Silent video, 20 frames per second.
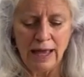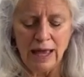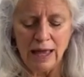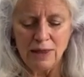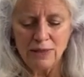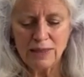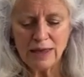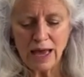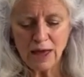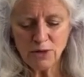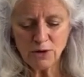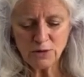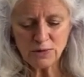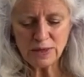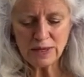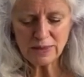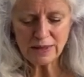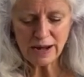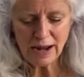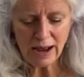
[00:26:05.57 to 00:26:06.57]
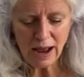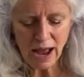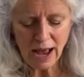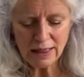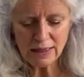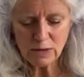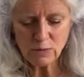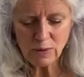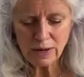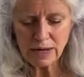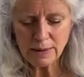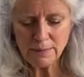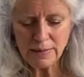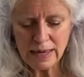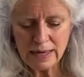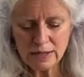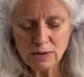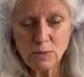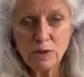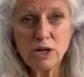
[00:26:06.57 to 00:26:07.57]
The other thing that I highly
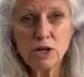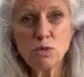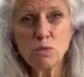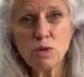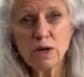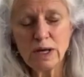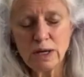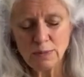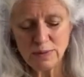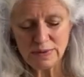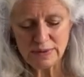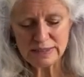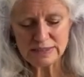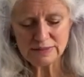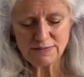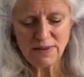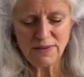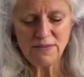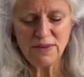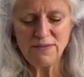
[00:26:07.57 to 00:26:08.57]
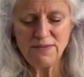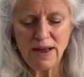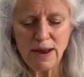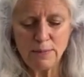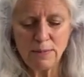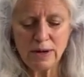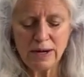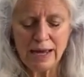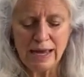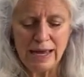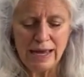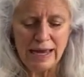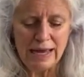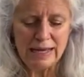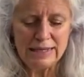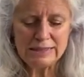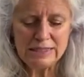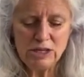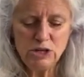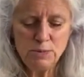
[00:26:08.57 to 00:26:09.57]
recommend when you're working with this fluffy fabric
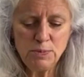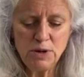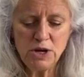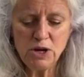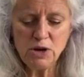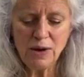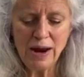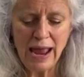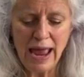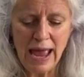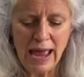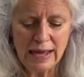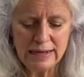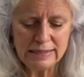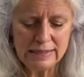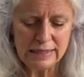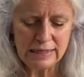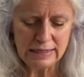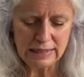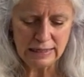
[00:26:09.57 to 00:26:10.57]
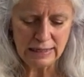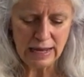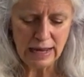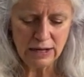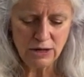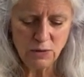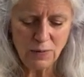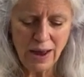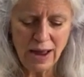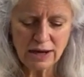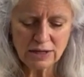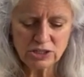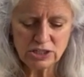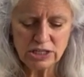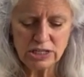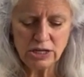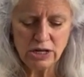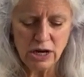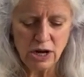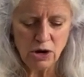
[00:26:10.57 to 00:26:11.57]
is that you put your hand in and you
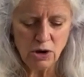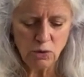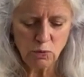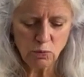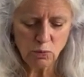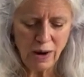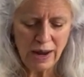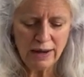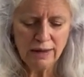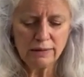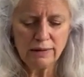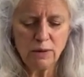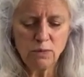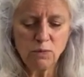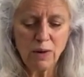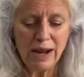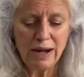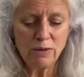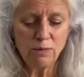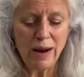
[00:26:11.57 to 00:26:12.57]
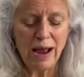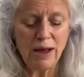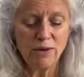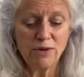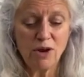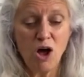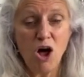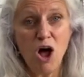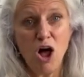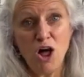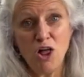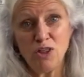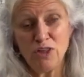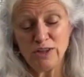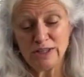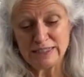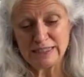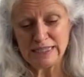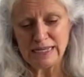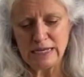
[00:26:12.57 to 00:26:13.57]
actually run around all the
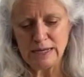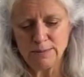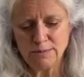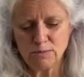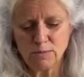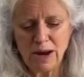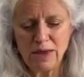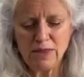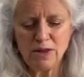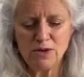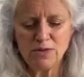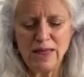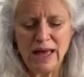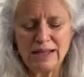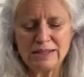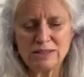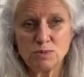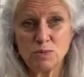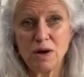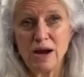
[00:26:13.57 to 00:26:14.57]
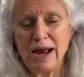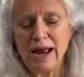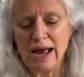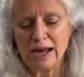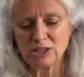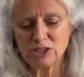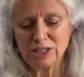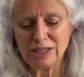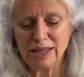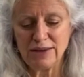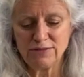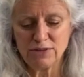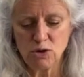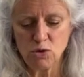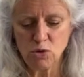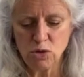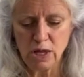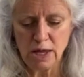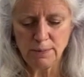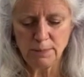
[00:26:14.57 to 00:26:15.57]
seam right there. That's where I actually left a
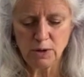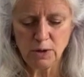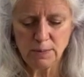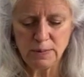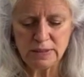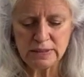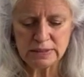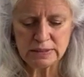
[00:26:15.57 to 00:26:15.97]
hole on purpose.